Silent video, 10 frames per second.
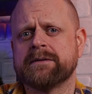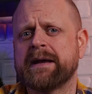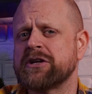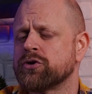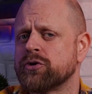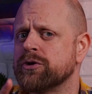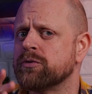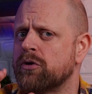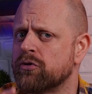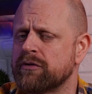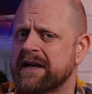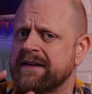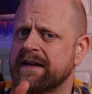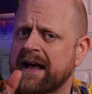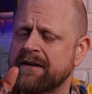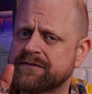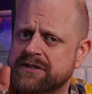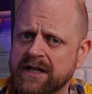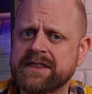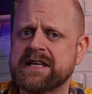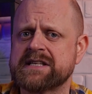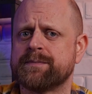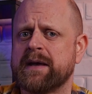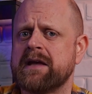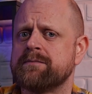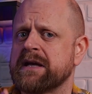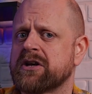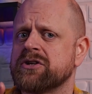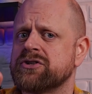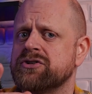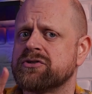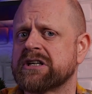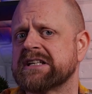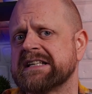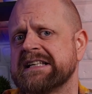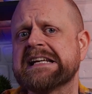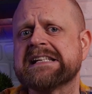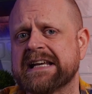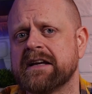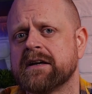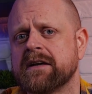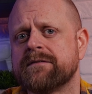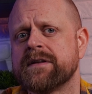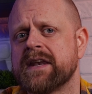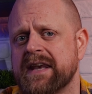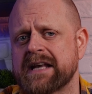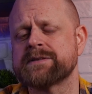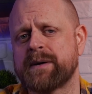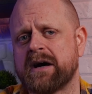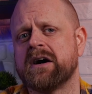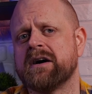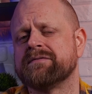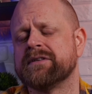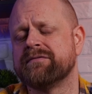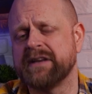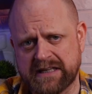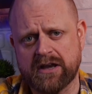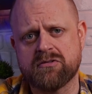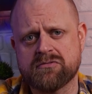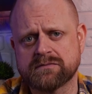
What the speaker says: Make sure you already have done this bit because you're gonna need it for the next part of the video.